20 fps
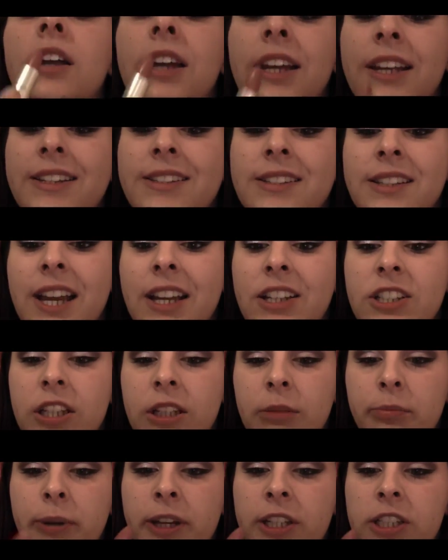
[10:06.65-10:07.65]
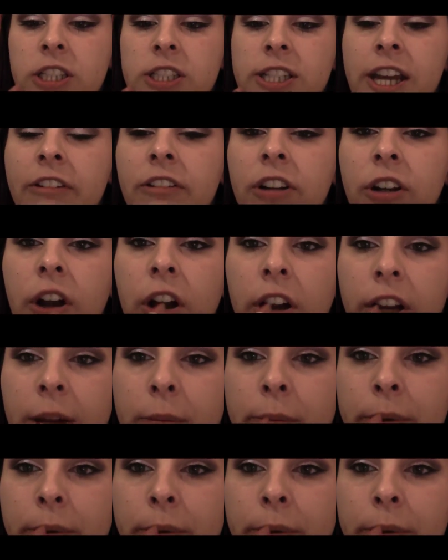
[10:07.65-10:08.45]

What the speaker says: It's actually peachy terracotta,